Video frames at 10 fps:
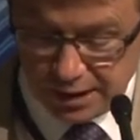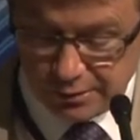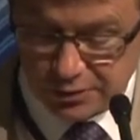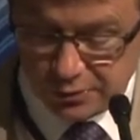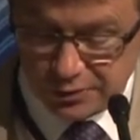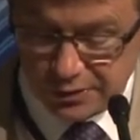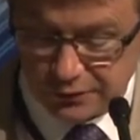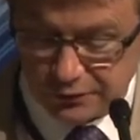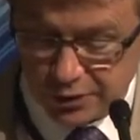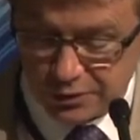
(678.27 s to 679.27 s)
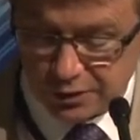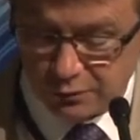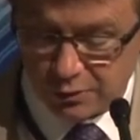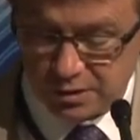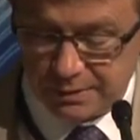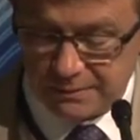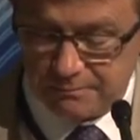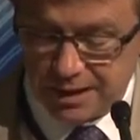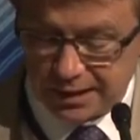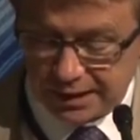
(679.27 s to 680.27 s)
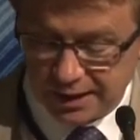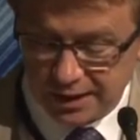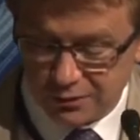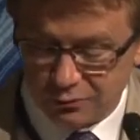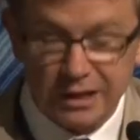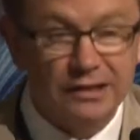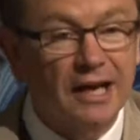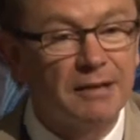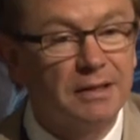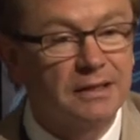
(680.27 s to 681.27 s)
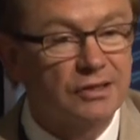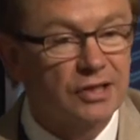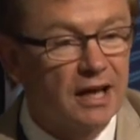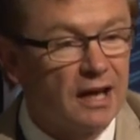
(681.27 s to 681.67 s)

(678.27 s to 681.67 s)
It was also the first of what were to be many renamings